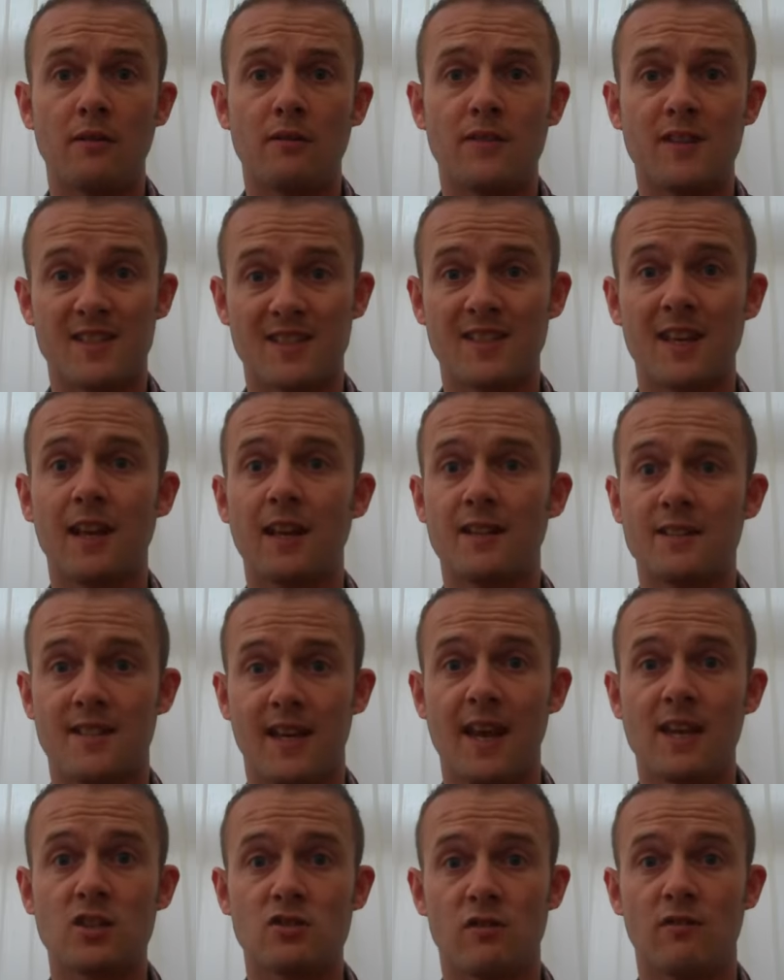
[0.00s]

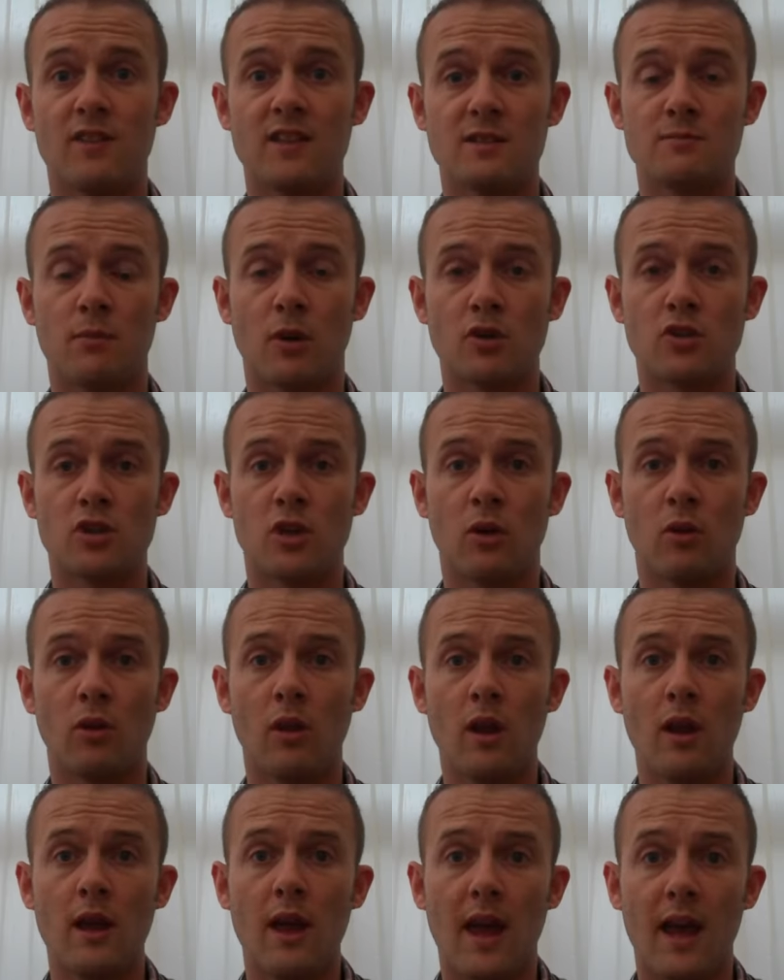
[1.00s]
facilitator of this module